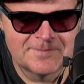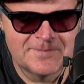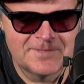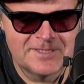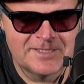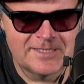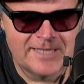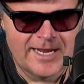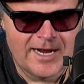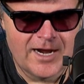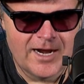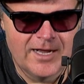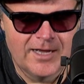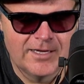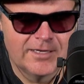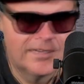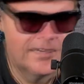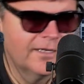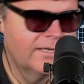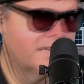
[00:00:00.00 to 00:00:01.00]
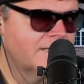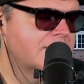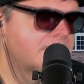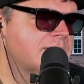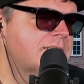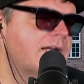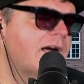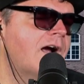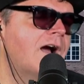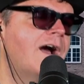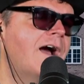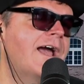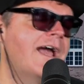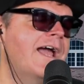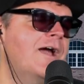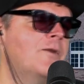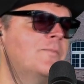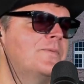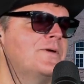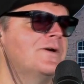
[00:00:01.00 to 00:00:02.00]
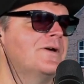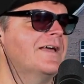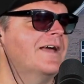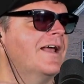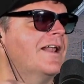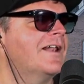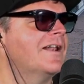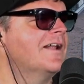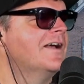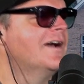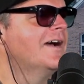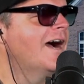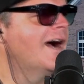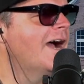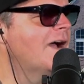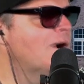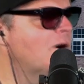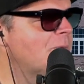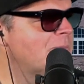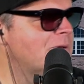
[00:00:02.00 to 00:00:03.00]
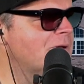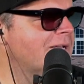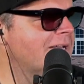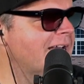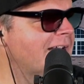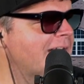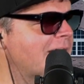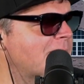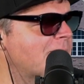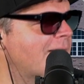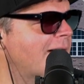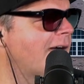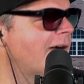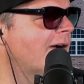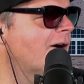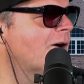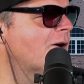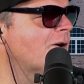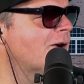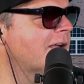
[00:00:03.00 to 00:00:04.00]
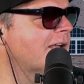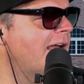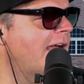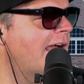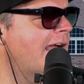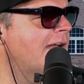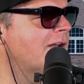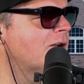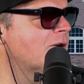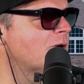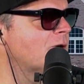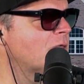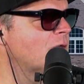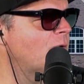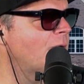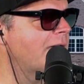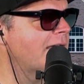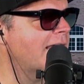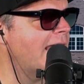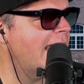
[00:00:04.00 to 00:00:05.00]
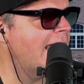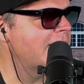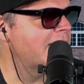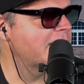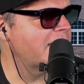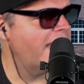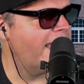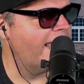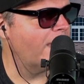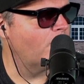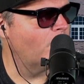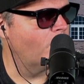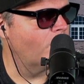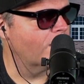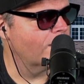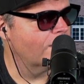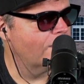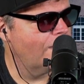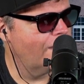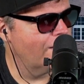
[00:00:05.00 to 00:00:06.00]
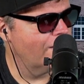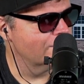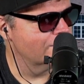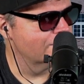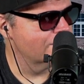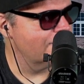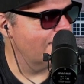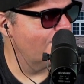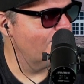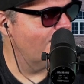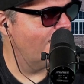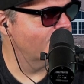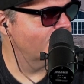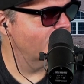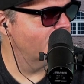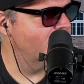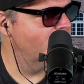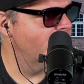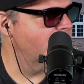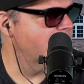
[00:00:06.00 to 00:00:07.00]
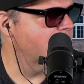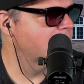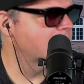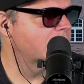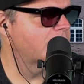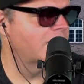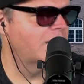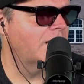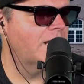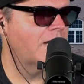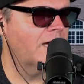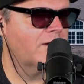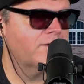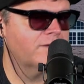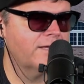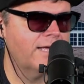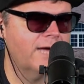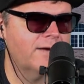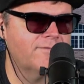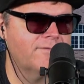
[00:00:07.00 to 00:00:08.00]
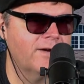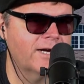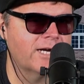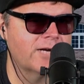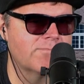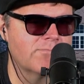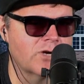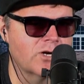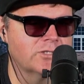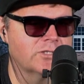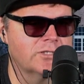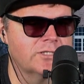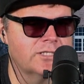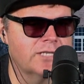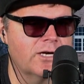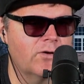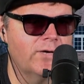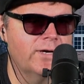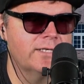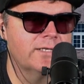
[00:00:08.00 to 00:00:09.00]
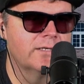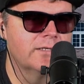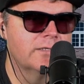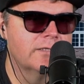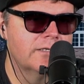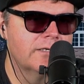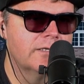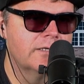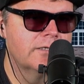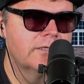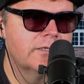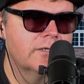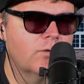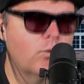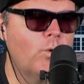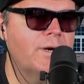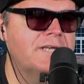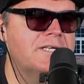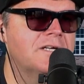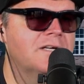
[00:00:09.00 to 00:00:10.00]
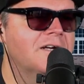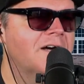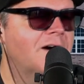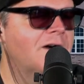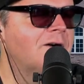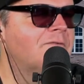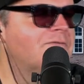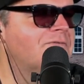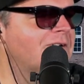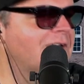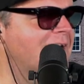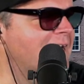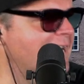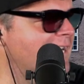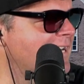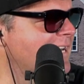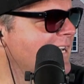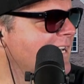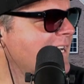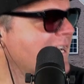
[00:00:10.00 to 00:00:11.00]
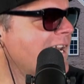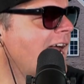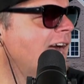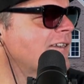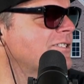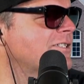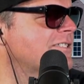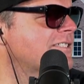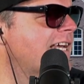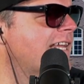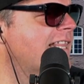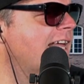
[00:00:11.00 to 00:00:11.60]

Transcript: Sarah, I hope you get hit by a hurricane, an earthquake, and a gang war all in the same afternoon. Good luck with that fucking emergency quit. Quit. Oh, fucking. Now she'll say